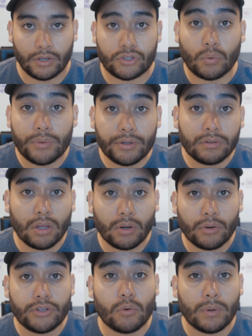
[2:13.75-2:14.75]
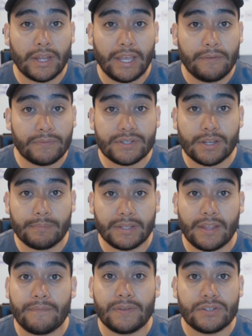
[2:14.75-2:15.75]
So with your logo, you want to aim for
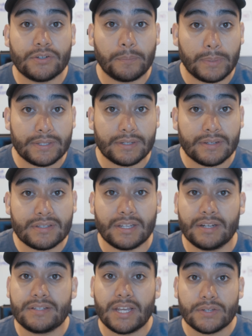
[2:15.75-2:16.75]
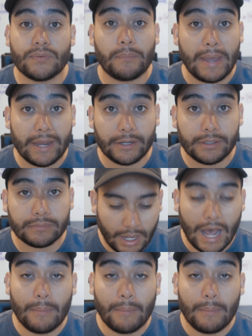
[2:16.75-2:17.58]
something that fits your business in a tasteful manner.